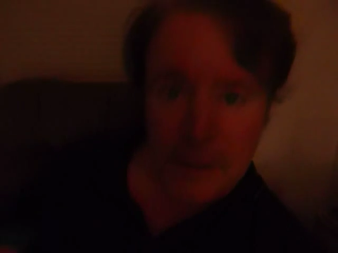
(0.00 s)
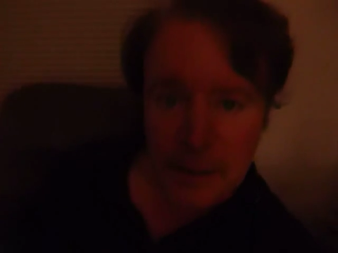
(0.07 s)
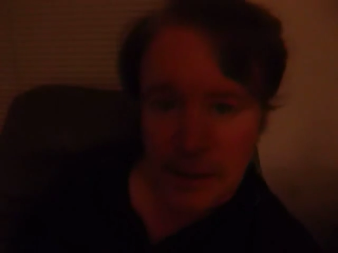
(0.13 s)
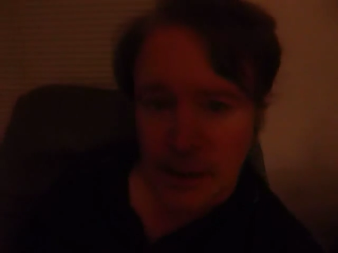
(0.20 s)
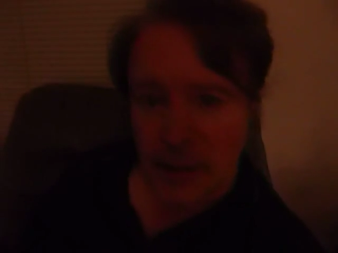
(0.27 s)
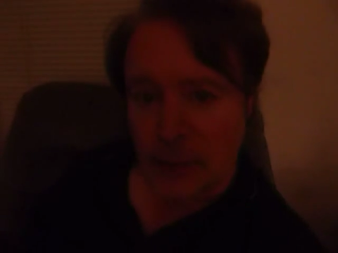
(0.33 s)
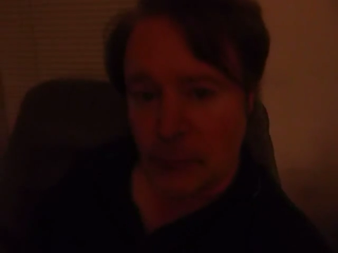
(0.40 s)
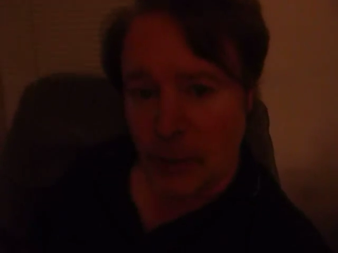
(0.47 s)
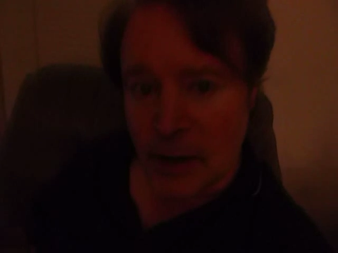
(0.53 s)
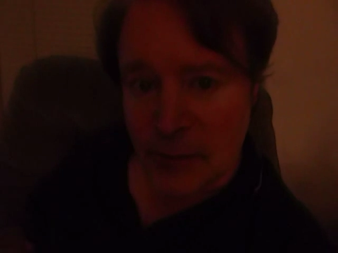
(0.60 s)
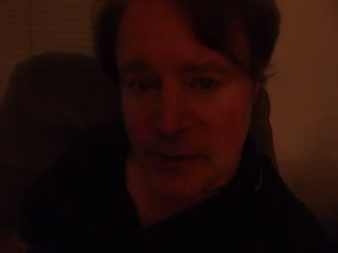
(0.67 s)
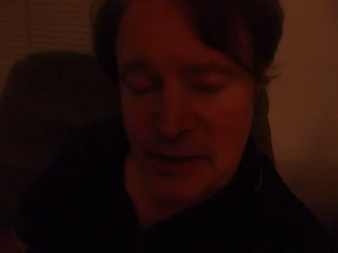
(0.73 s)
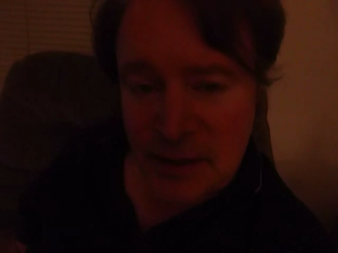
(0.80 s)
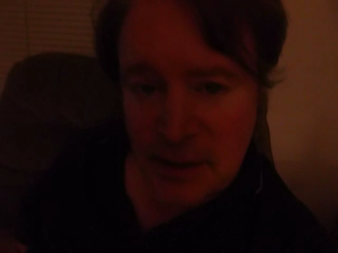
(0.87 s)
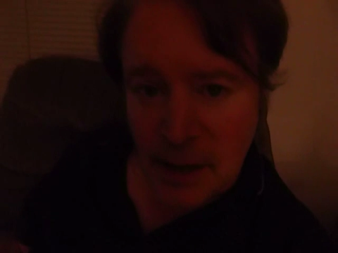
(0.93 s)
in one of
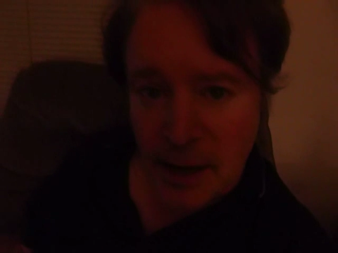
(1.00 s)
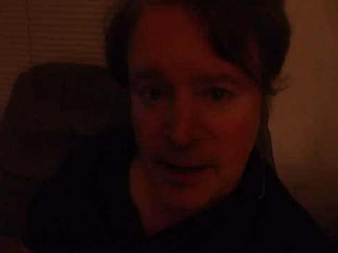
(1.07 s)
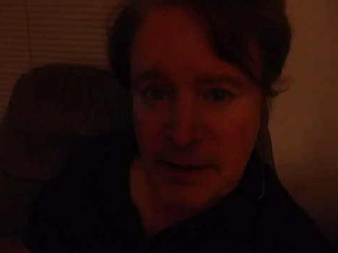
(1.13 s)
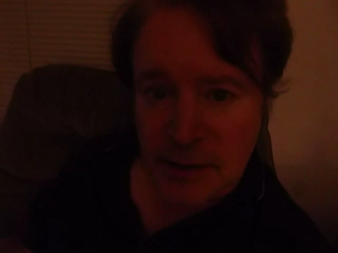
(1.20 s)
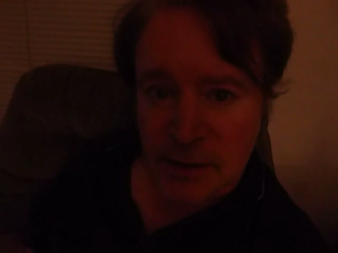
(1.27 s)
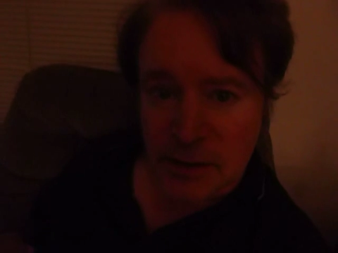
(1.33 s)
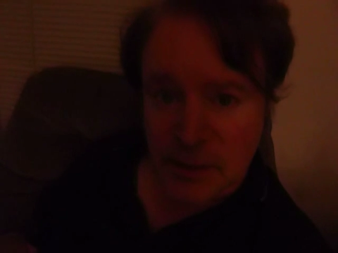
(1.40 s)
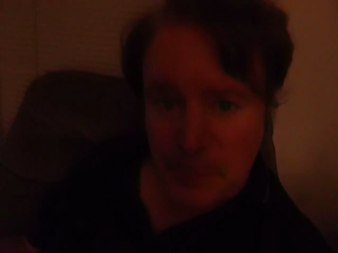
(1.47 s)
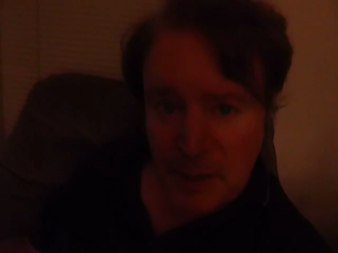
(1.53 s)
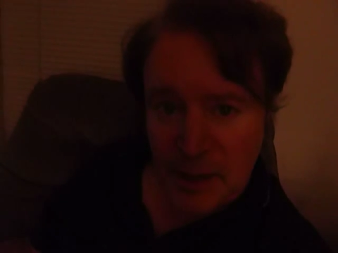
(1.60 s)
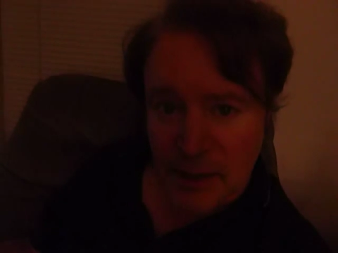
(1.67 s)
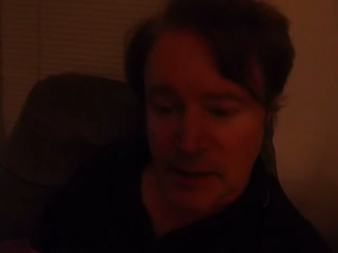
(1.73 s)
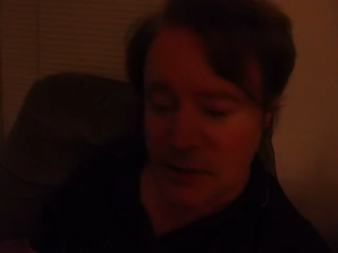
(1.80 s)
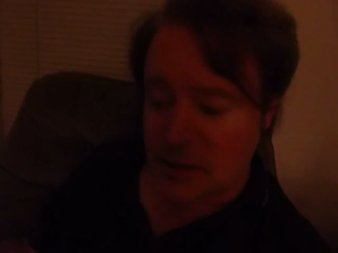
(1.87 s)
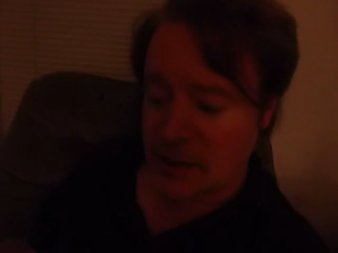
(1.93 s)
his thighs there's a
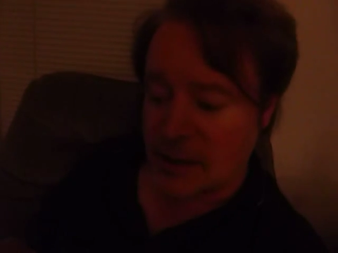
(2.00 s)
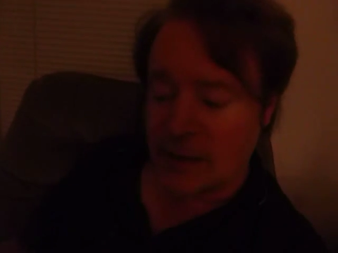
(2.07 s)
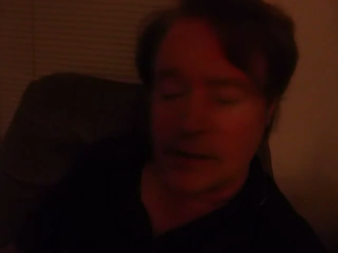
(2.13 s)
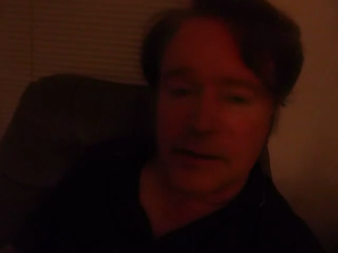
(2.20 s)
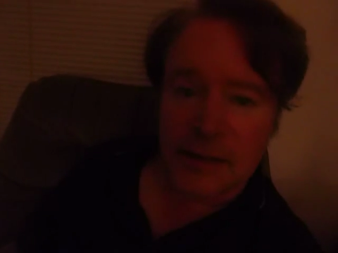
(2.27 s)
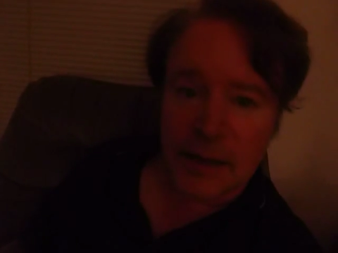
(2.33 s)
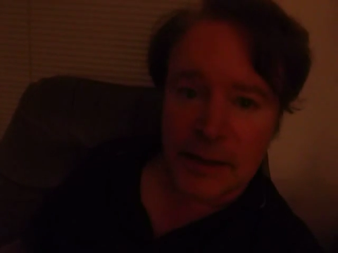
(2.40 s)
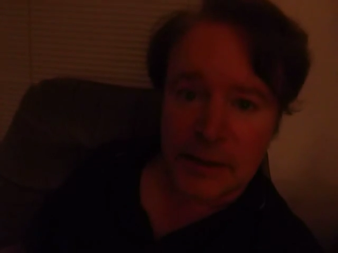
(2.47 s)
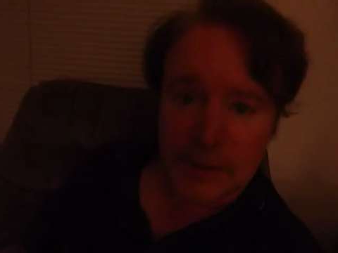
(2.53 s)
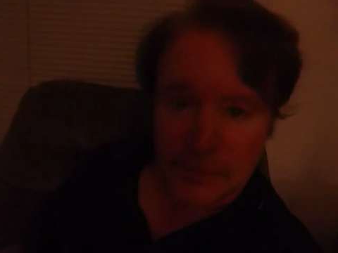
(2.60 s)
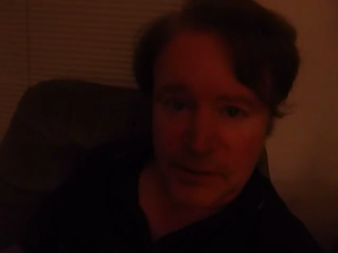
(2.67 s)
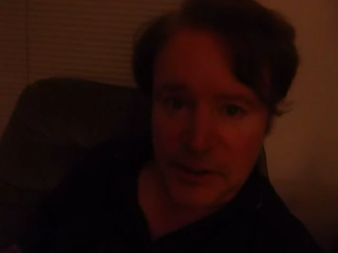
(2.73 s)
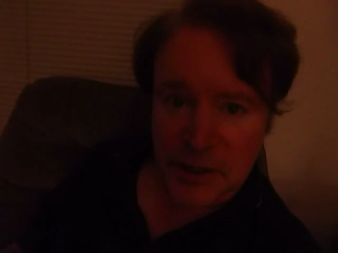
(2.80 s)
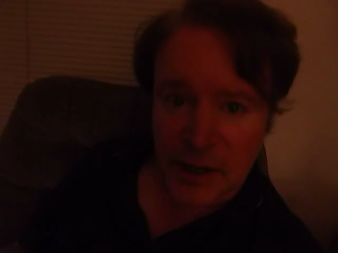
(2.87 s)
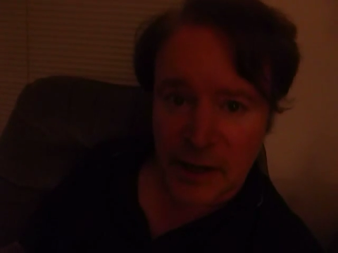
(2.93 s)
penis, and the other side there's
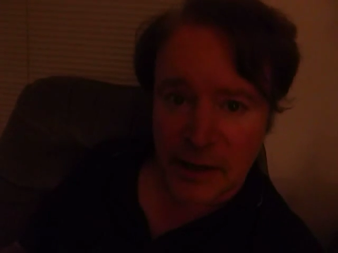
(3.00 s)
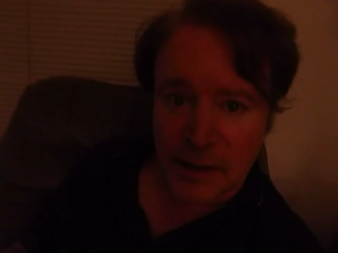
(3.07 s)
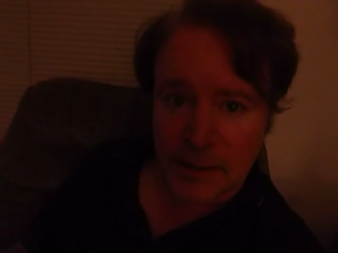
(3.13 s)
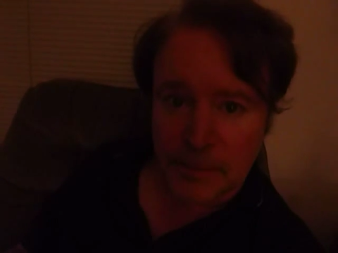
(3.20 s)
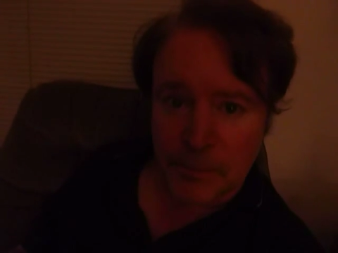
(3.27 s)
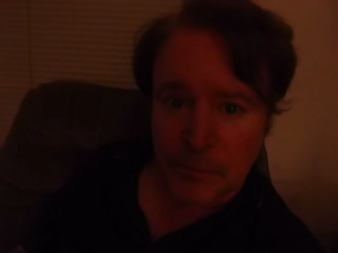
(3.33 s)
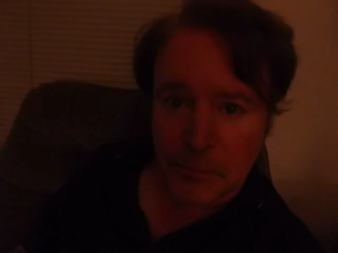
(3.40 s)
vagina,